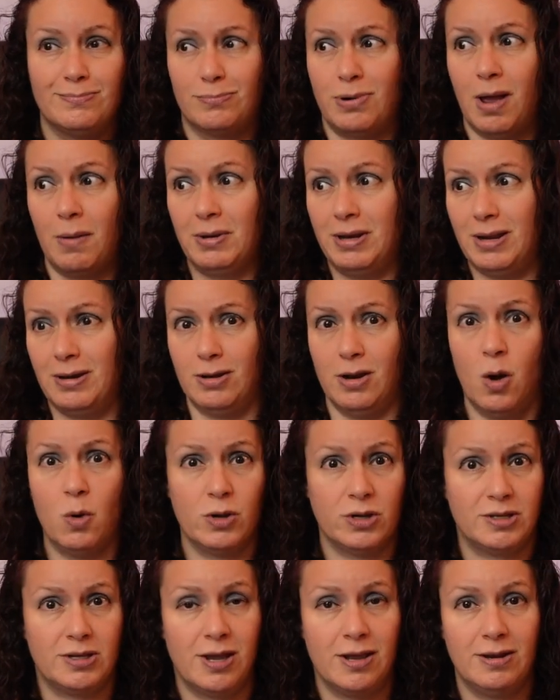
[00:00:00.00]
probably didn't
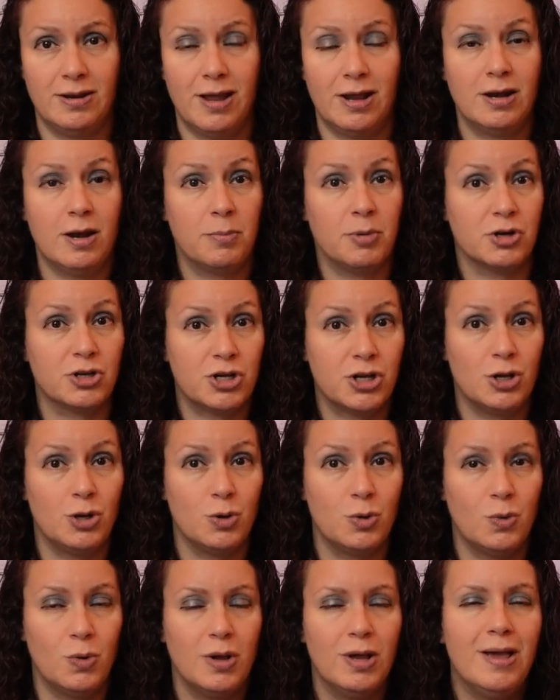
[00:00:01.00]
notice it, and number
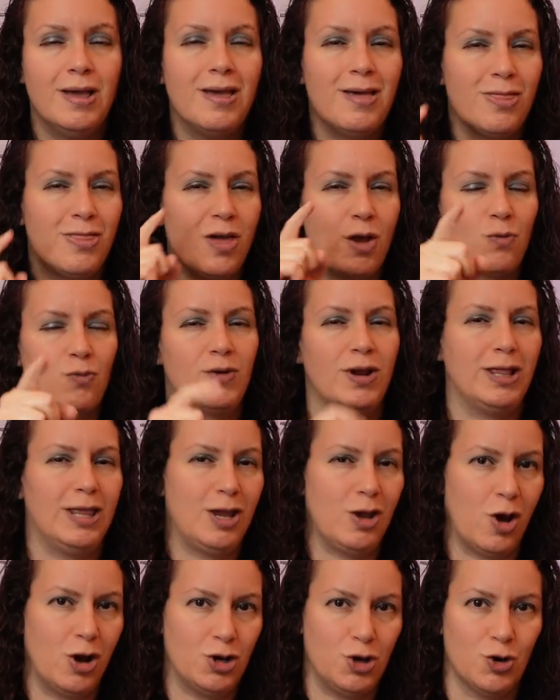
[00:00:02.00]
two, they're
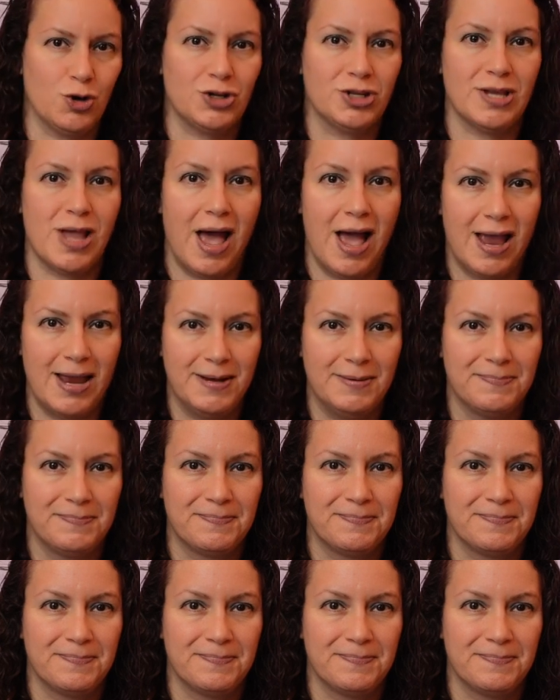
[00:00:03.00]
really on your side.